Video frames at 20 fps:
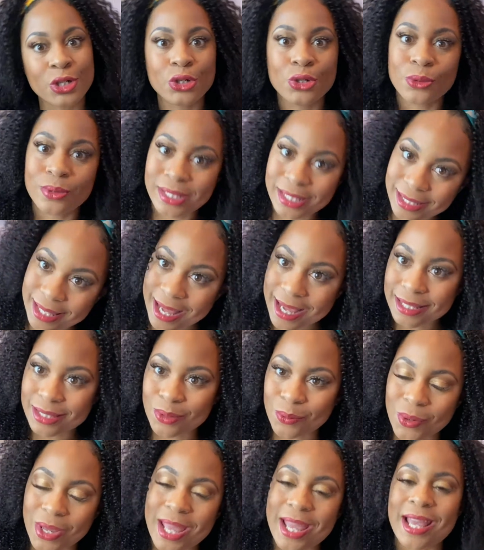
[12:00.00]
like the
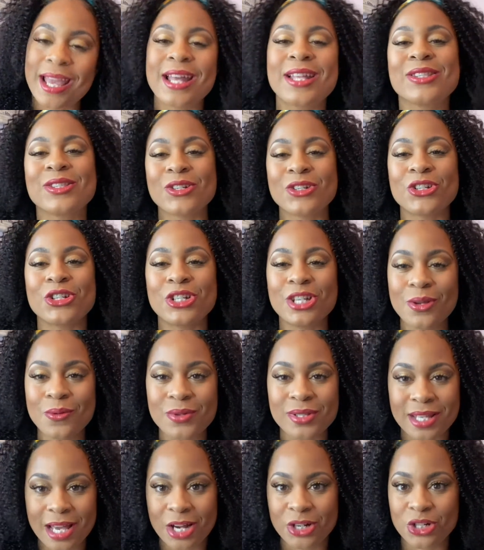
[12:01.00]
wig. And so she was
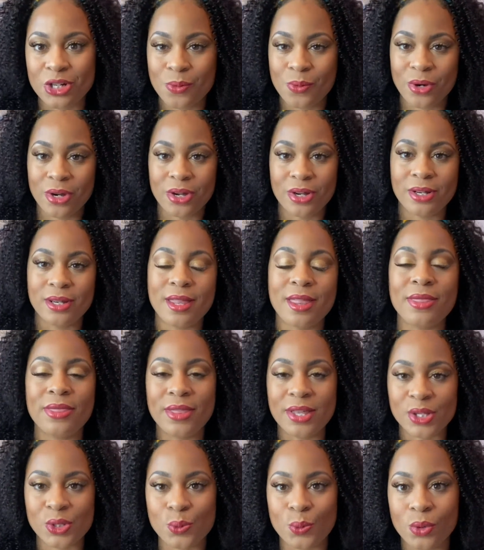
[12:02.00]
actually wearing
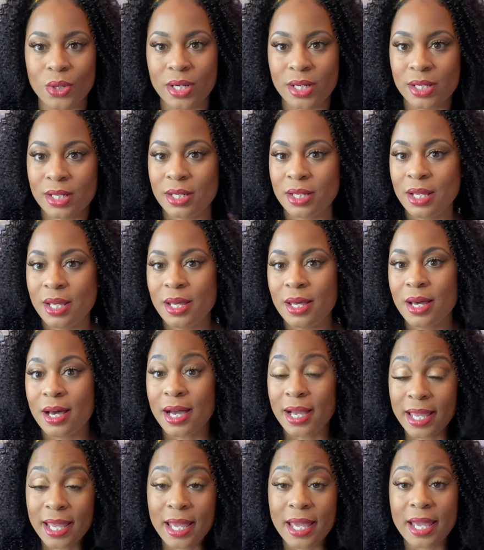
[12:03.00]
this one
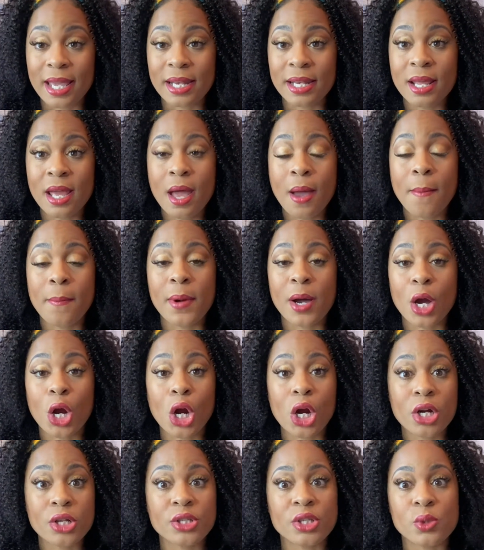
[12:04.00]
again, but
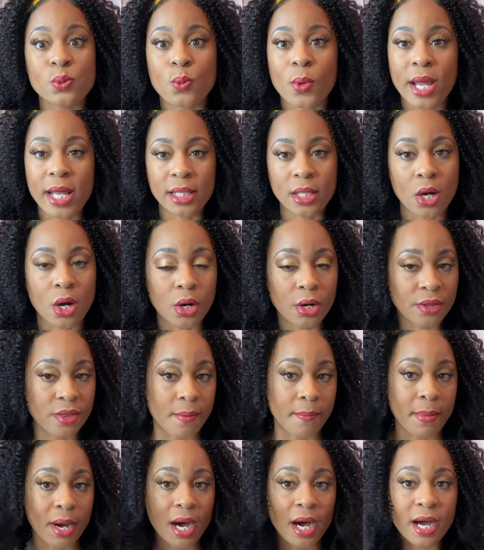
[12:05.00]
hers is way longer than
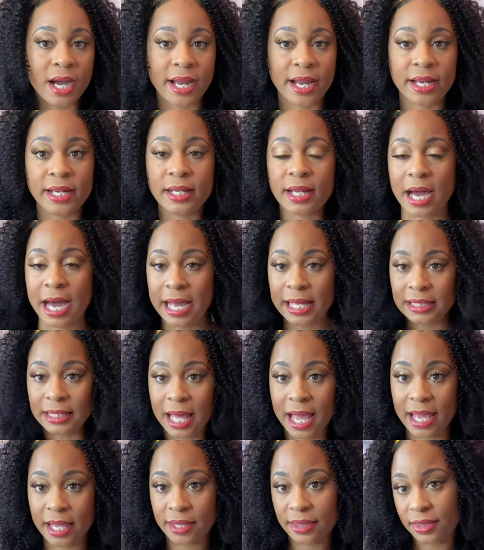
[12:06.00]
mine. I like
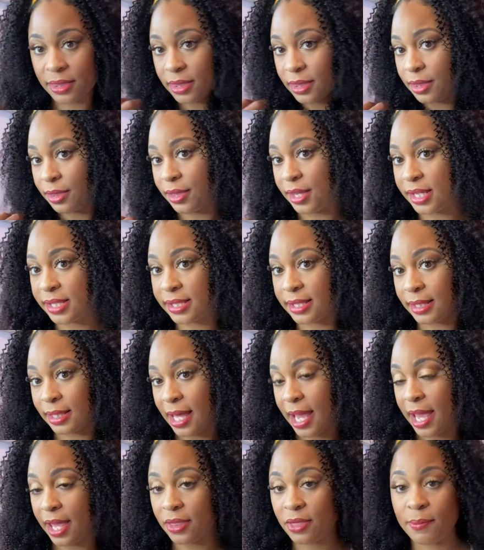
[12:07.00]
this
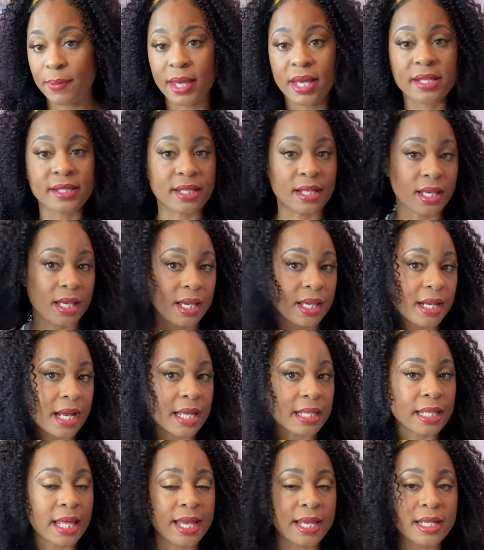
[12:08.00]
length because, again, I
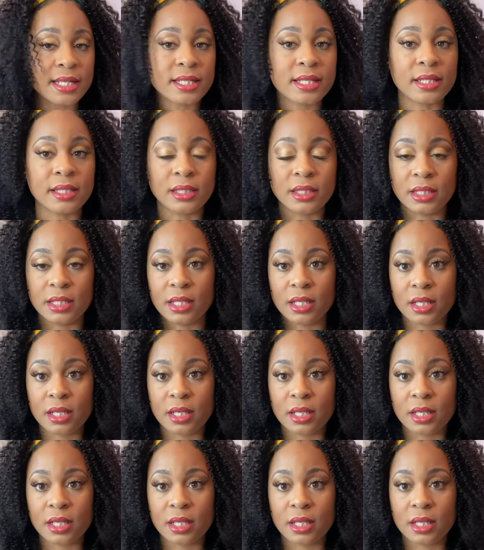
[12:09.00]
like it to look